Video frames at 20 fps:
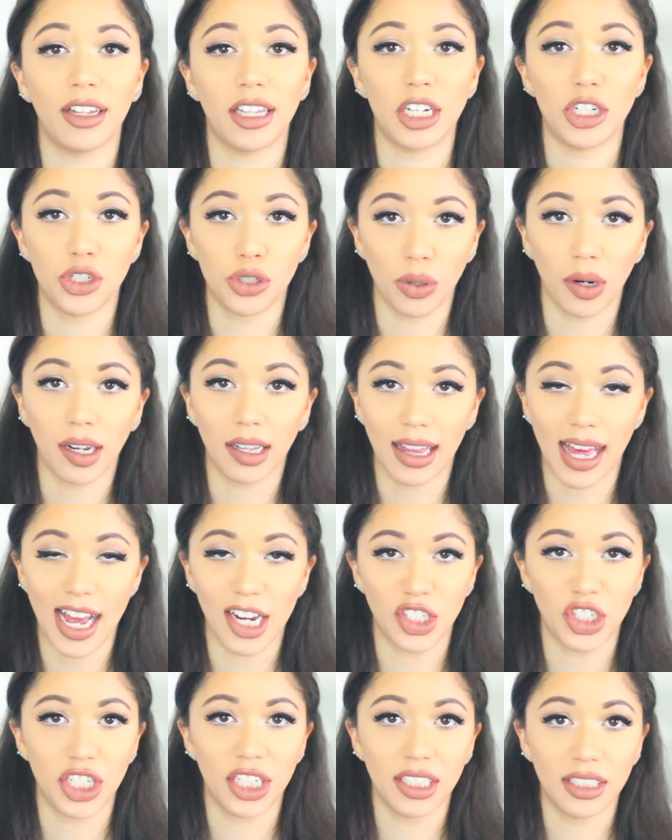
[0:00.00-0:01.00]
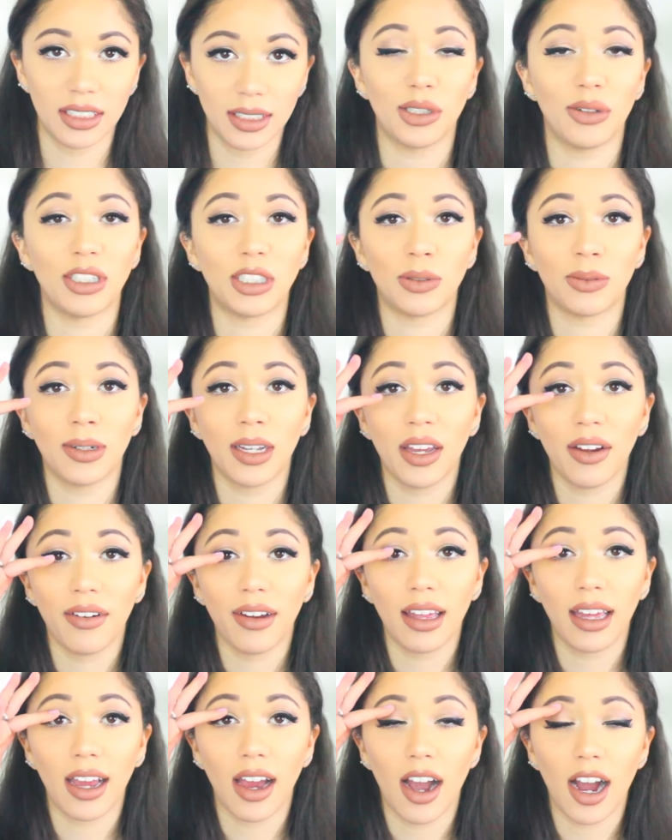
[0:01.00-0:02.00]
really short lashes so it's really
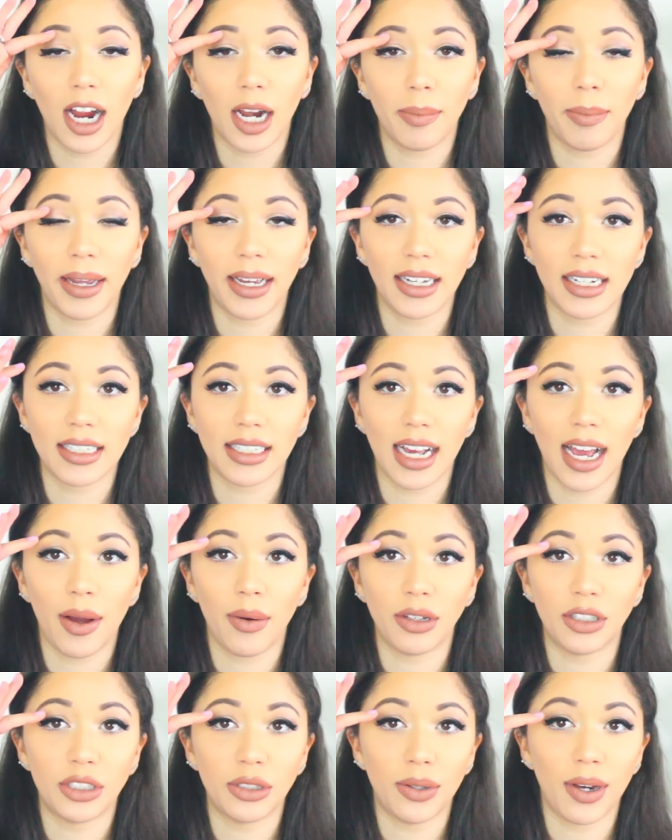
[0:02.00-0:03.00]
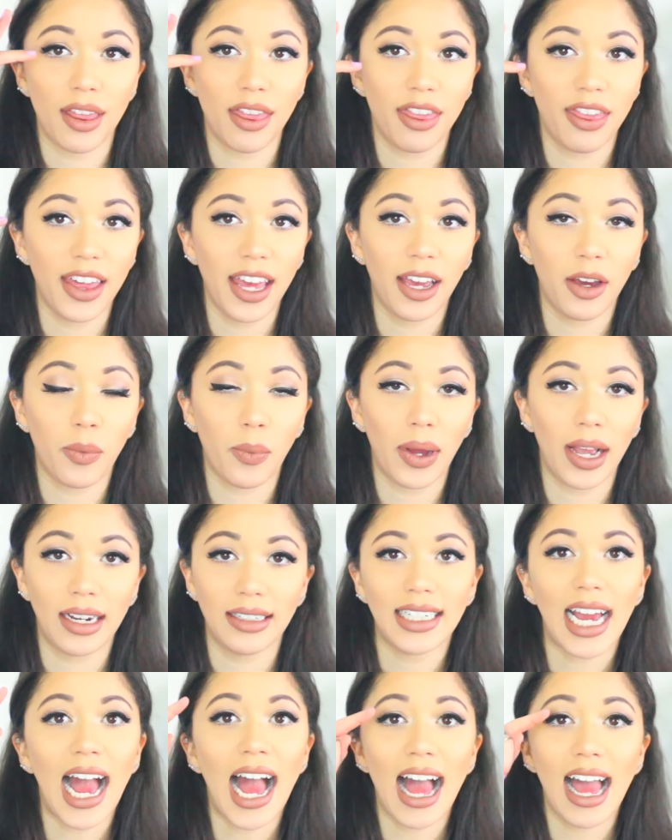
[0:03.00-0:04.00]
really hard because I will do a thick
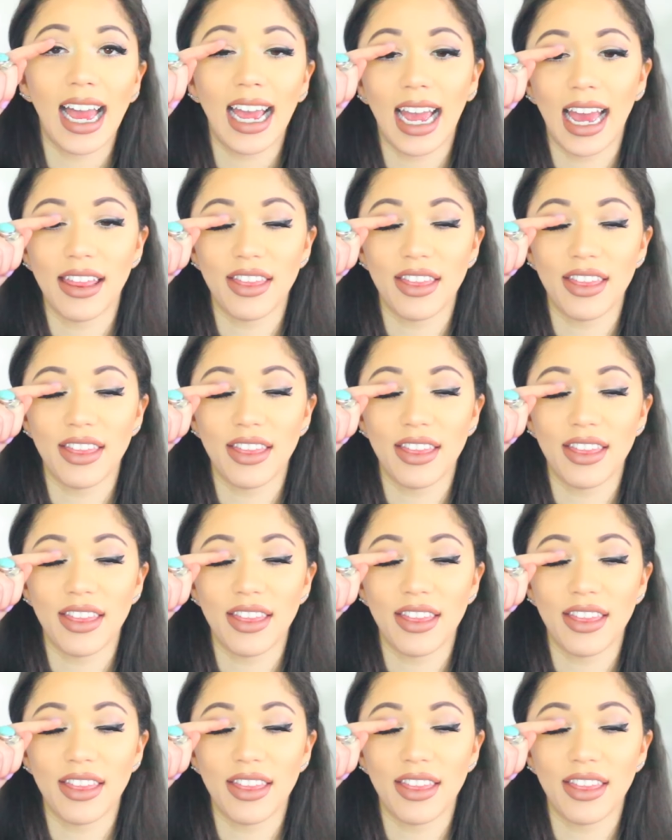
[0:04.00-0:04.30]
winged eye